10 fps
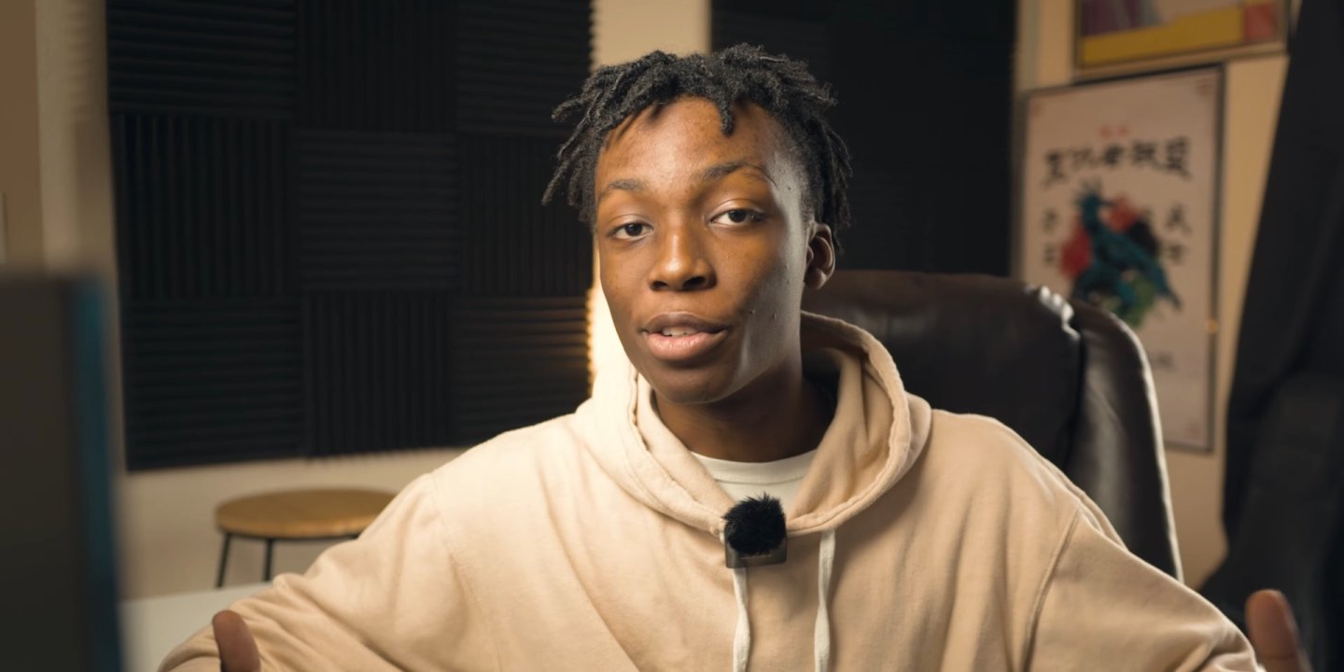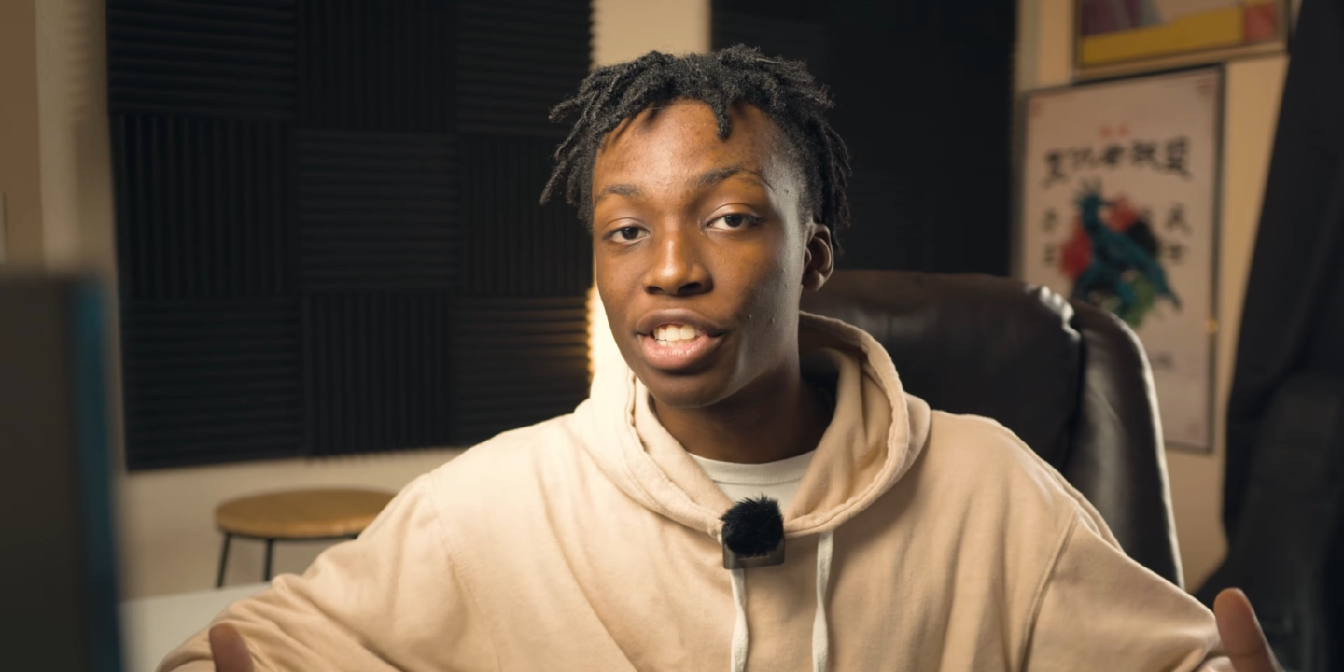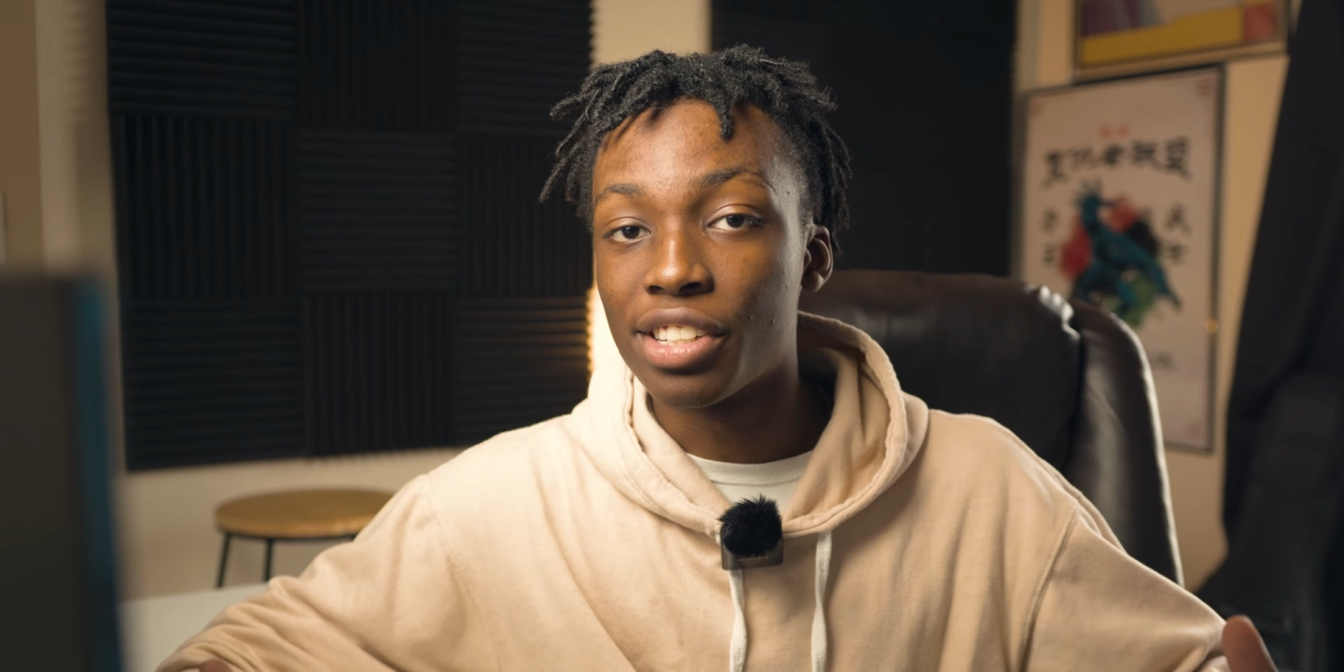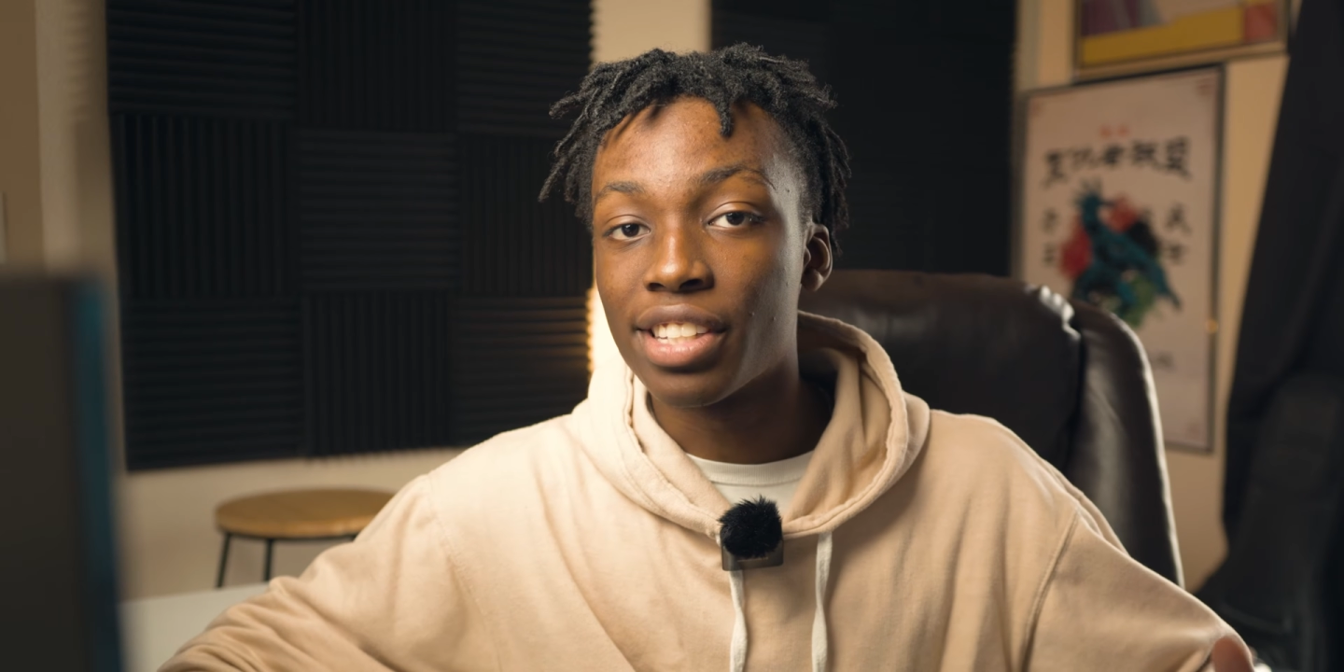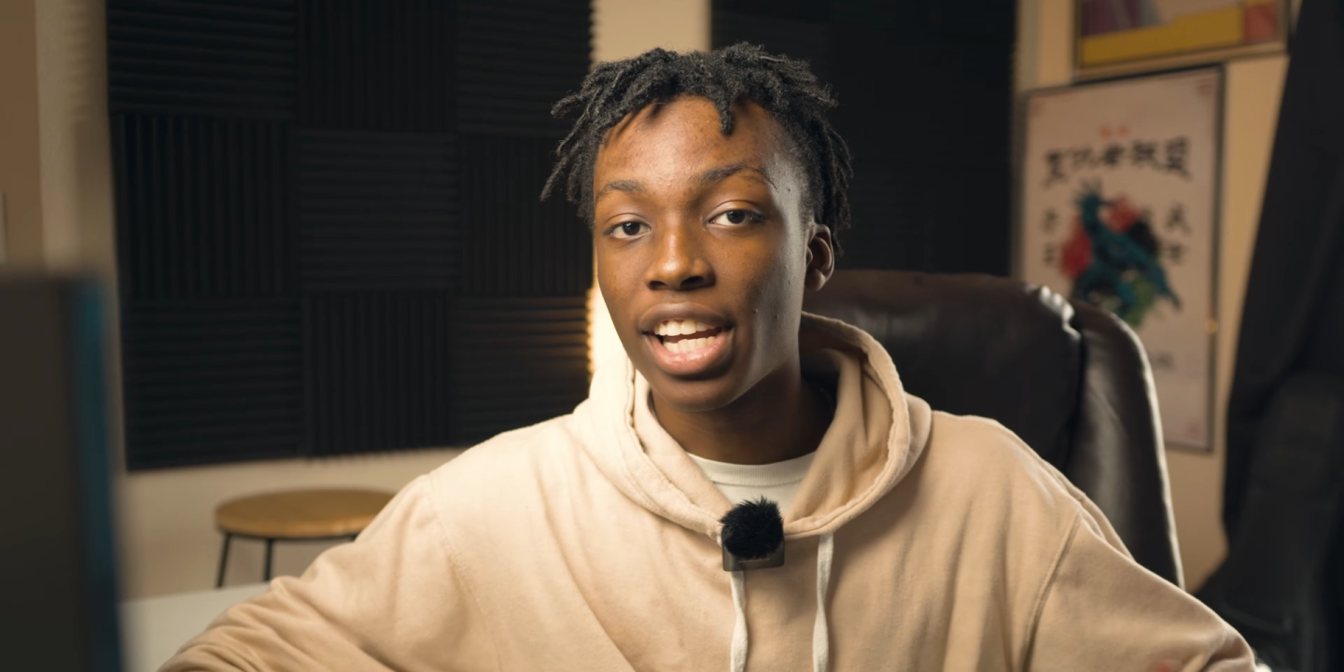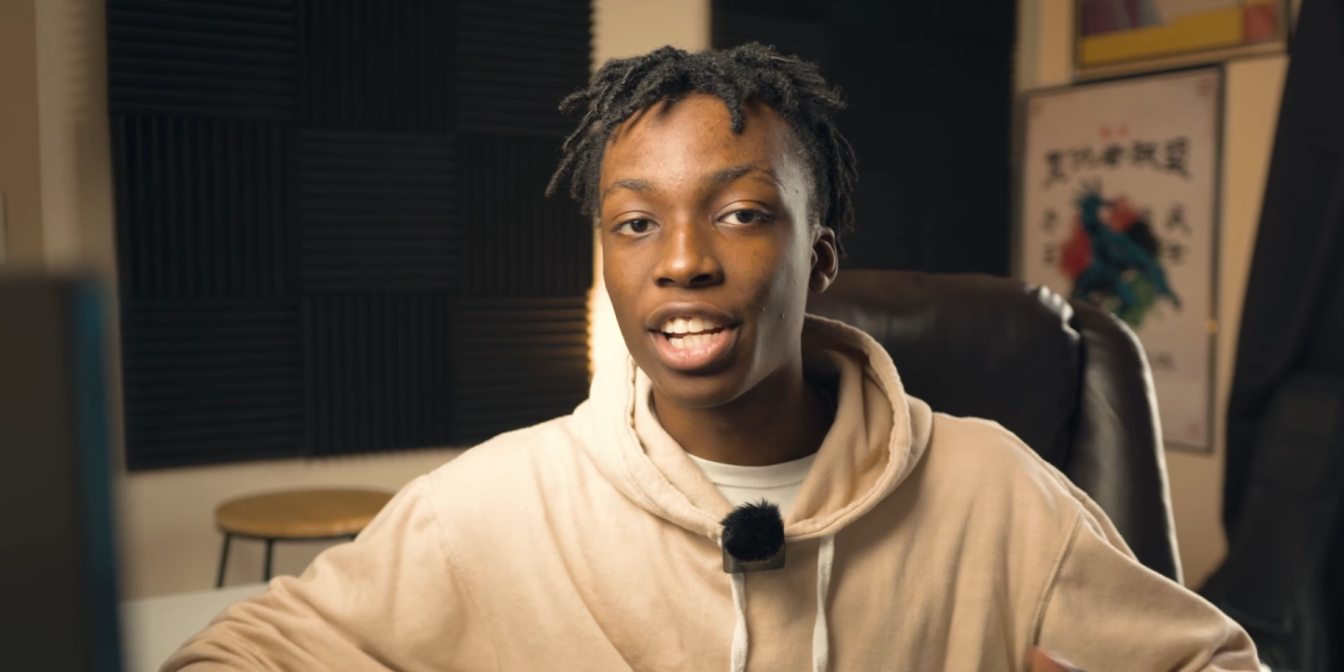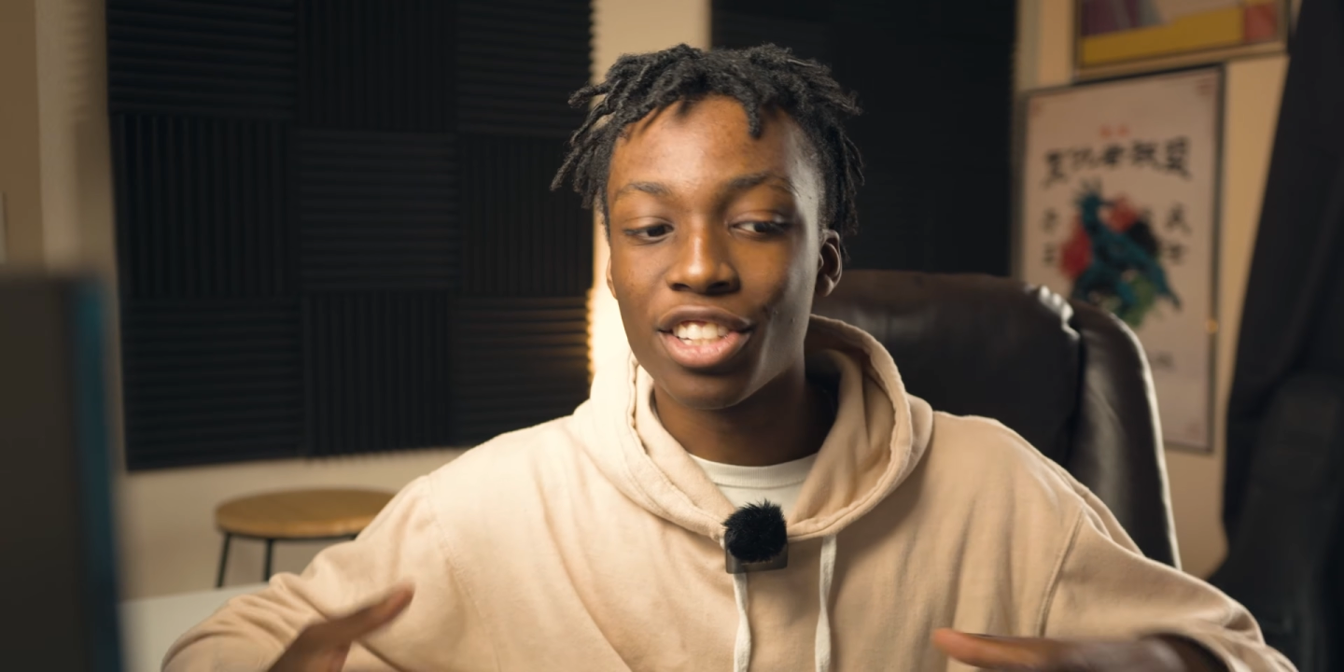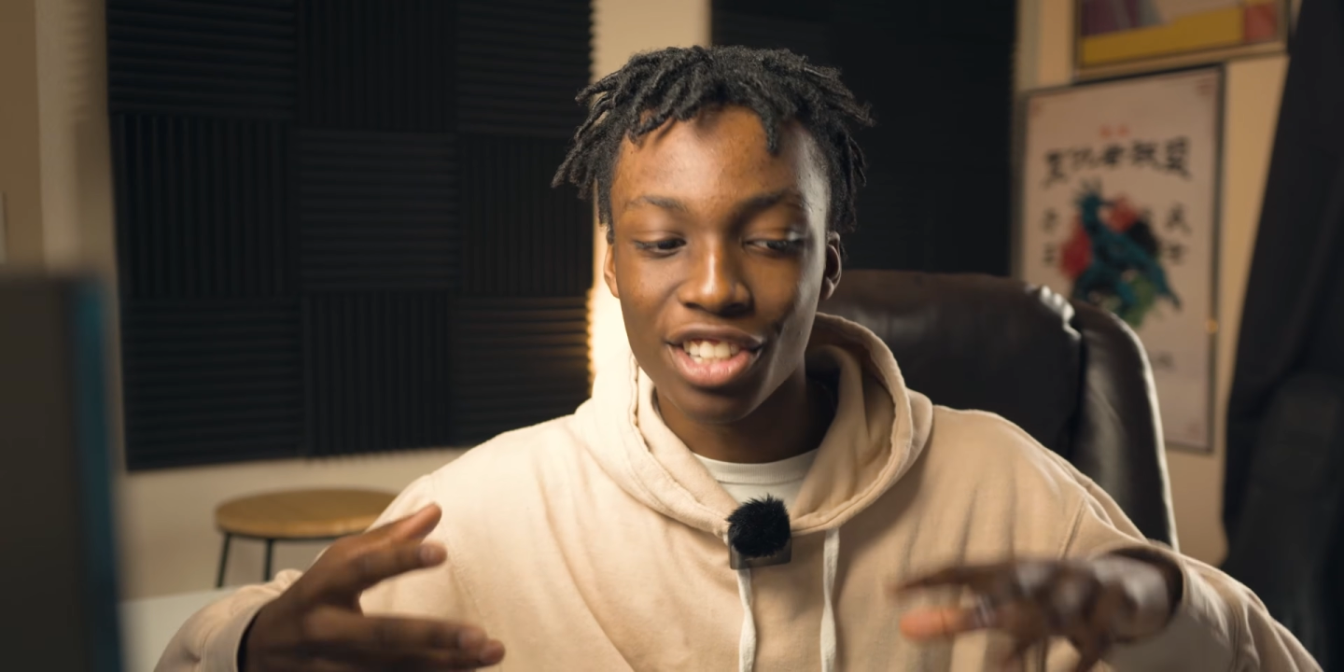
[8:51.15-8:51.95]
was just saying,